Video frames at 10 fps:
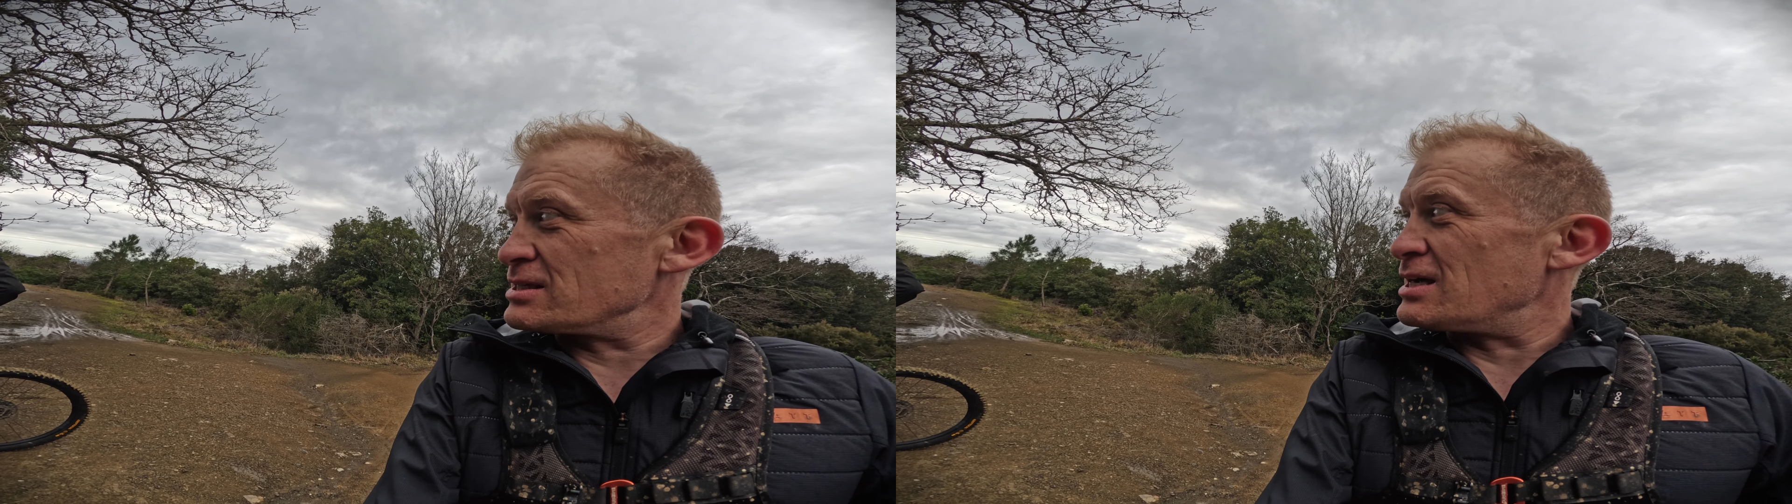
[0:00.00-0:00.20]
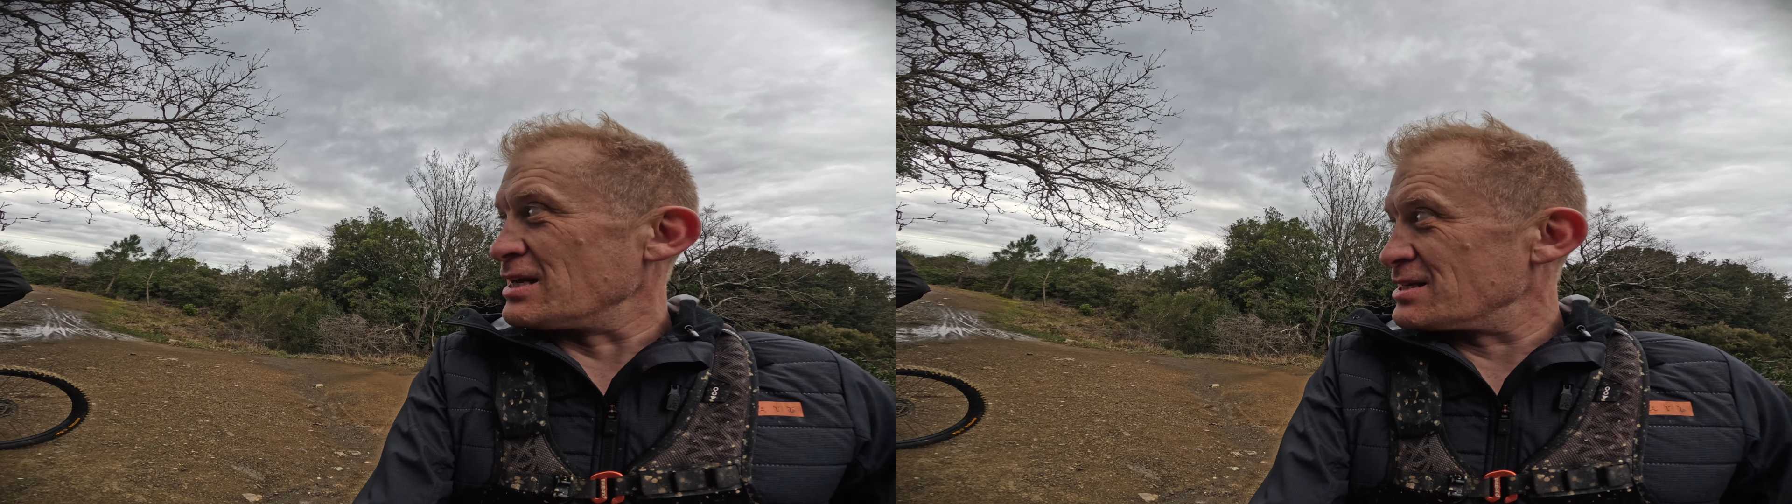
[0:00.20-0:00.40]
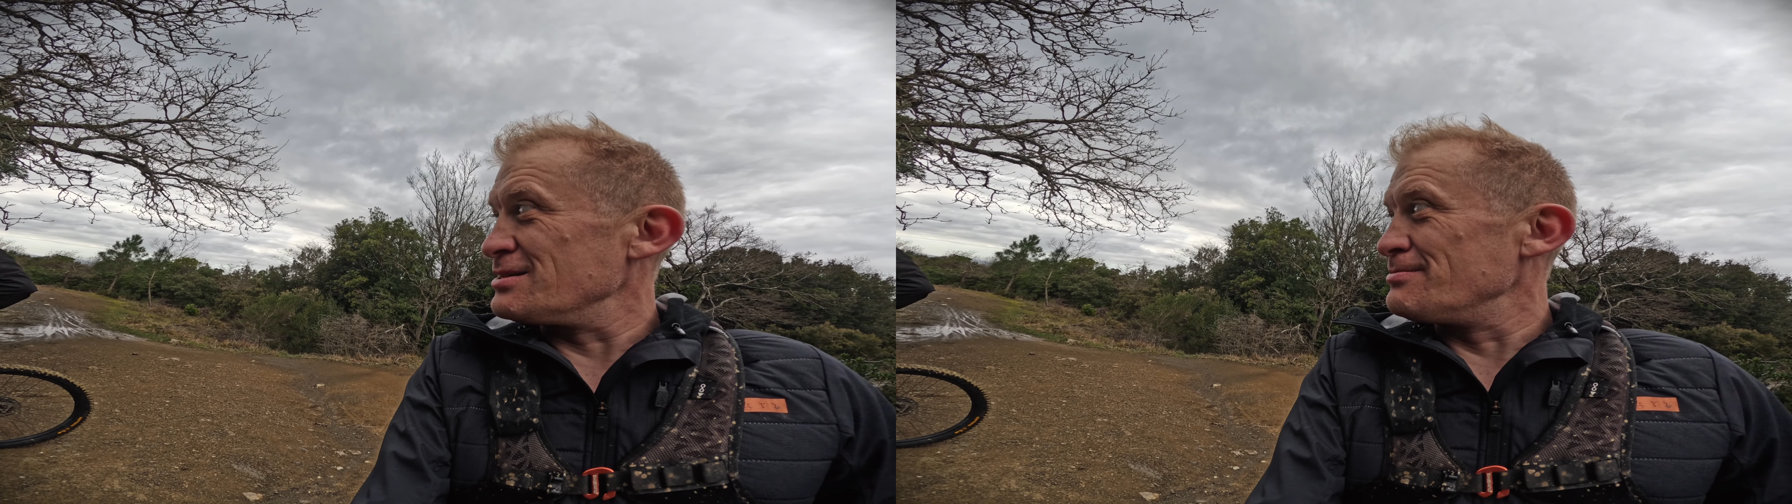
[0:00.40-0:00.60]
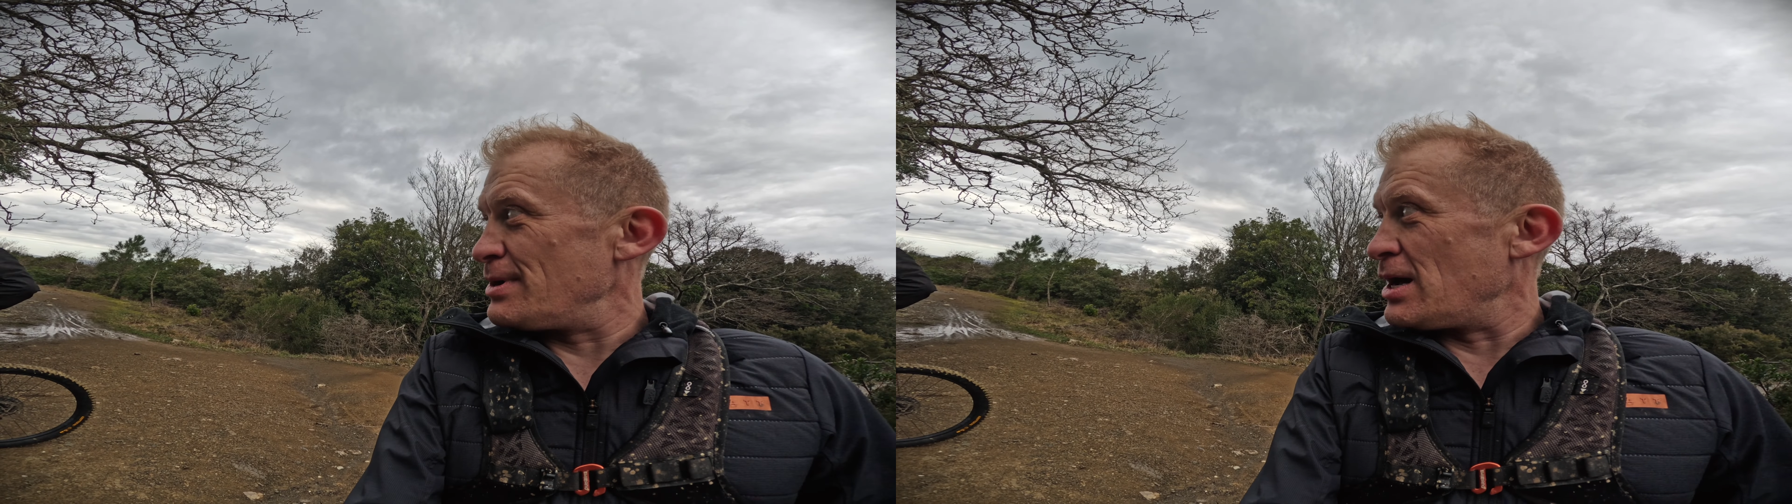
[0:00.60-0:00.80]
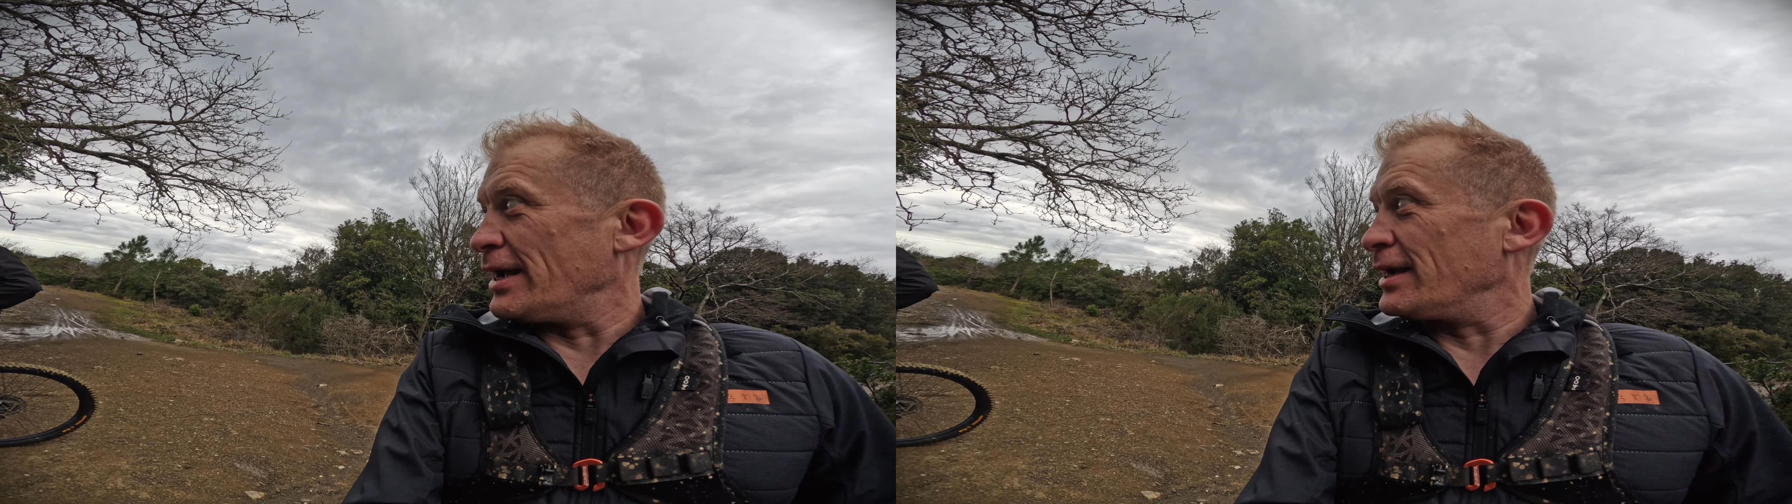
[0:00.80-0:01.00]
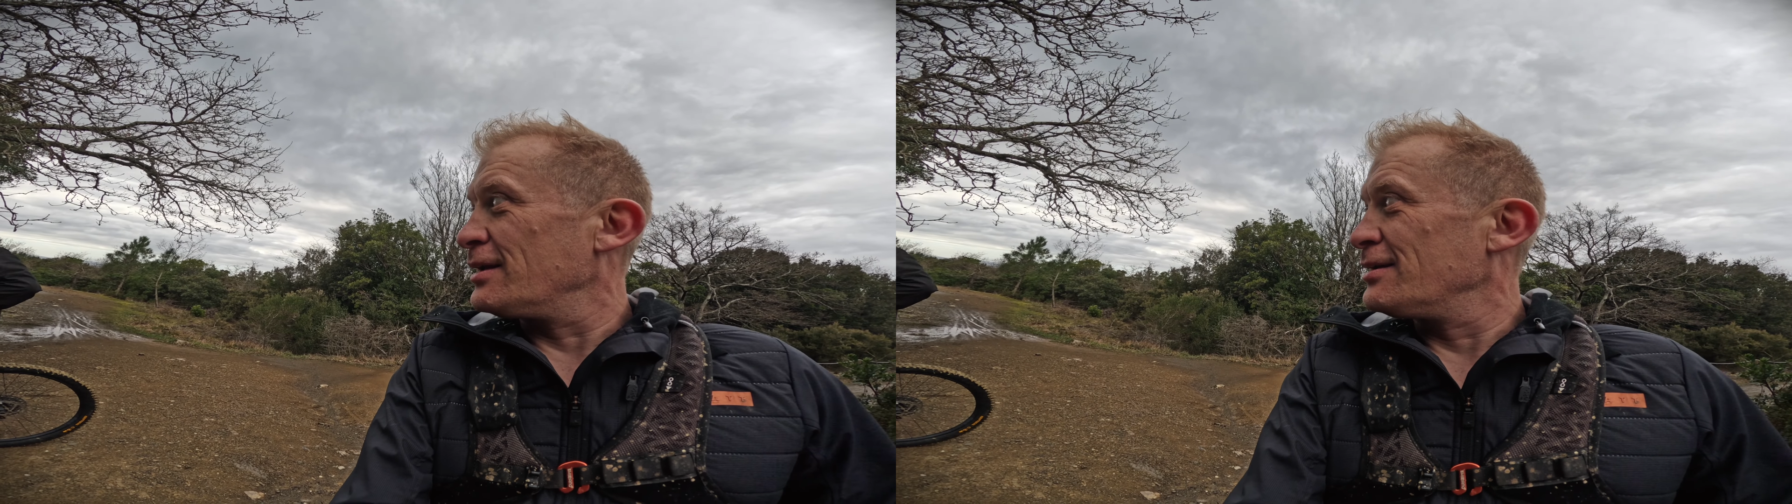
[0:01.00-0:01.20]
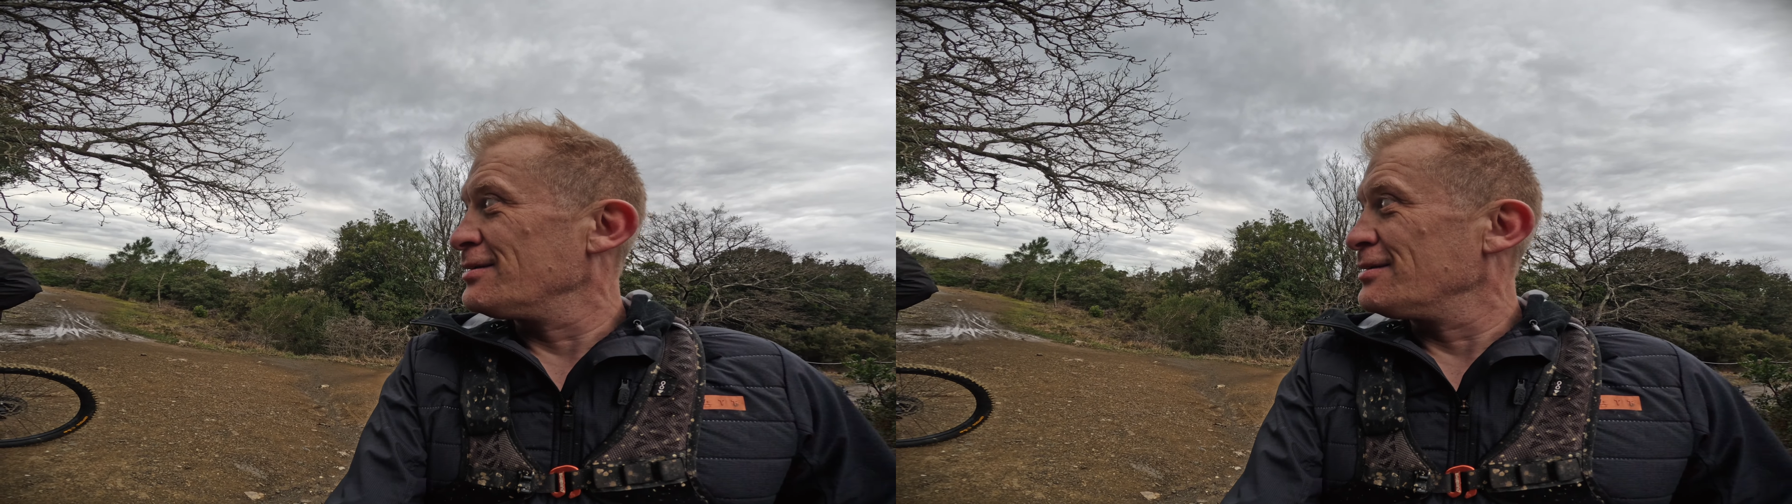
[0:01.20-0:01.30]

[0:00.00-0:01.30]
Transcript: custom bike.